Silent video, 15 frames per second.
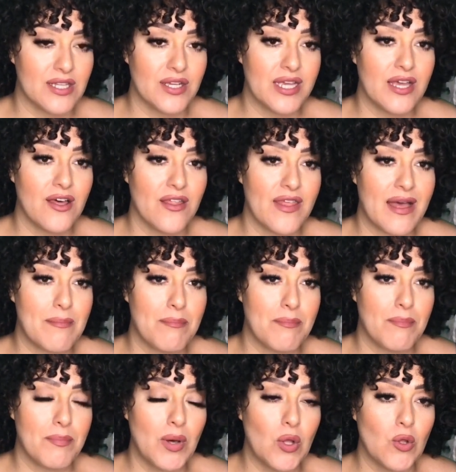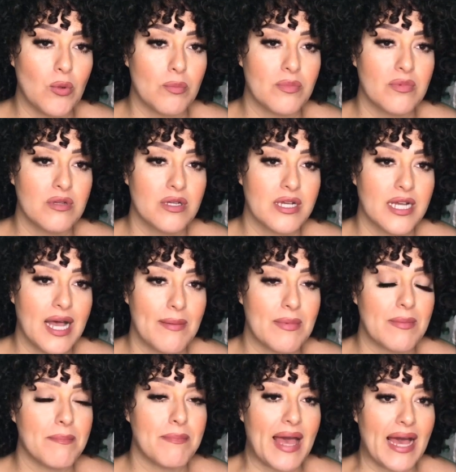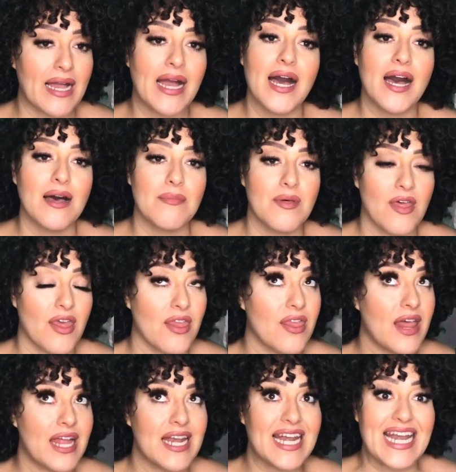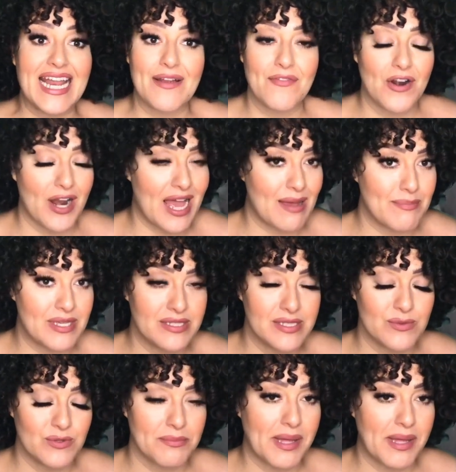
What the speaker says: Look at all that pulp coming back up. That never happens with my